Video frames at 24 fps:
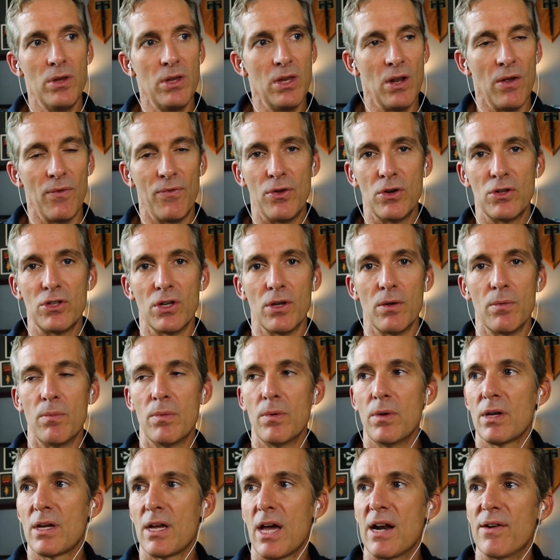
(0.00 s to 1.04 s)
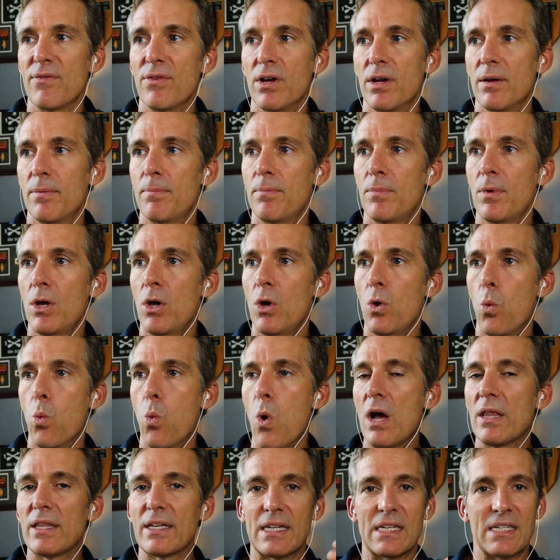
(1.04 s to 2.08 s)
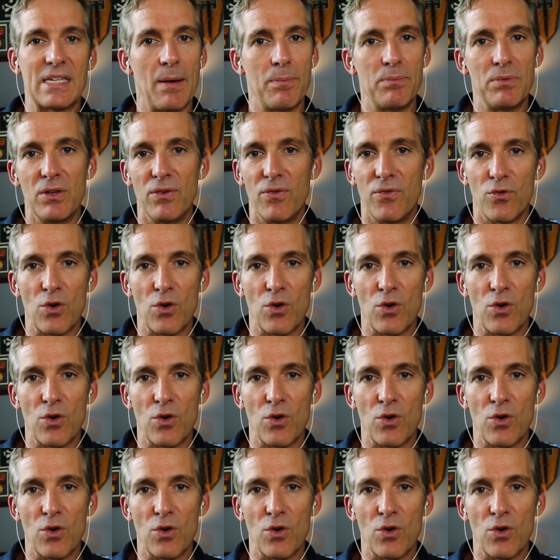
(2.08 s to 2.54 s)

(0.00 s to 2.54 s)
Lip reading: if there's a kind of a well accepted